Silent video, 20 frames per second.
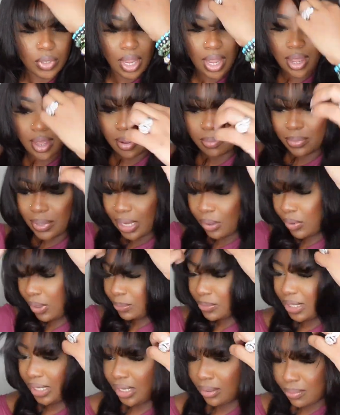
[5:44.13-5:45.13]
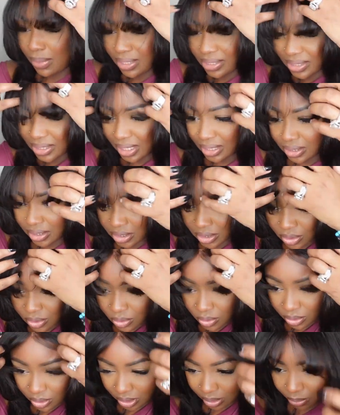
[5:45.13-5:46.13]
um, like when I'm taking my son to
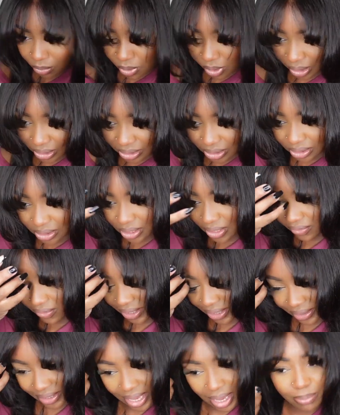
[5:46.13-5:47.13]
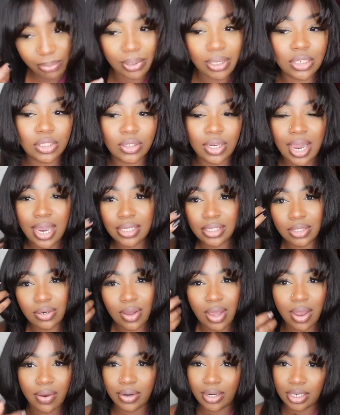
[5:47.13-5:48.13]
school in the mornings and stuff like that because you guys know
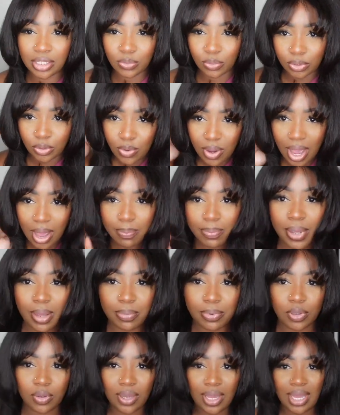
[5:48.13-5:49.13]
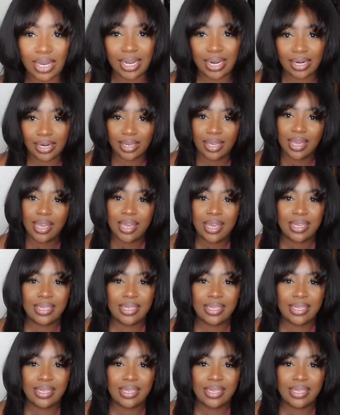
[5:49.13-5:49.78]
how it is when you hop up and you got like